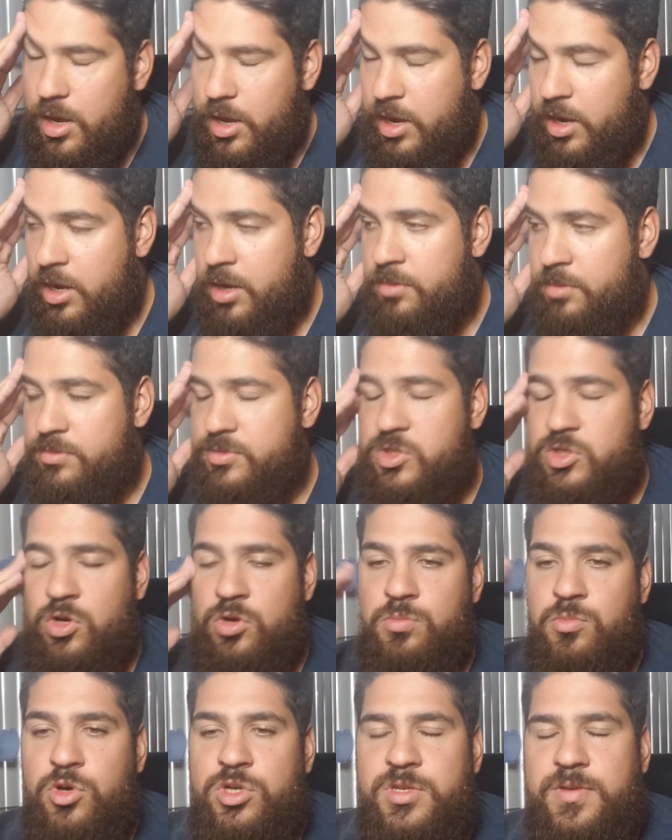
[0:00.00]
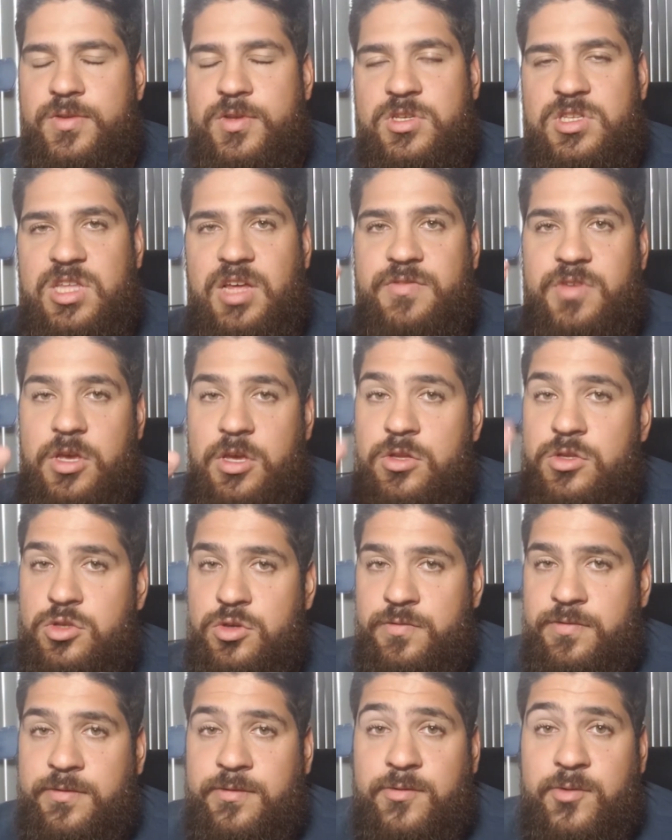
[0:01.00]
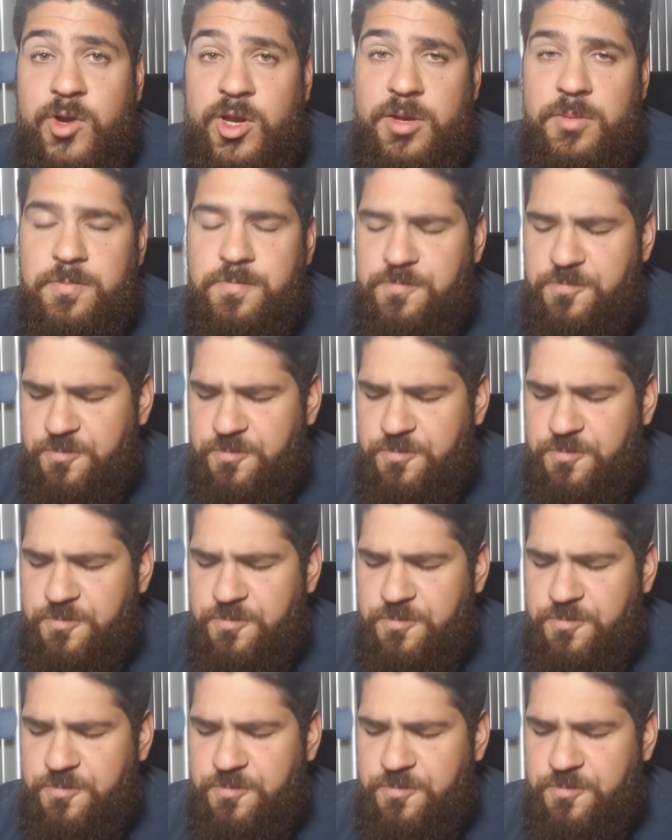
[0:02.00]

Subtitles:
So most of those stuff you can do for free.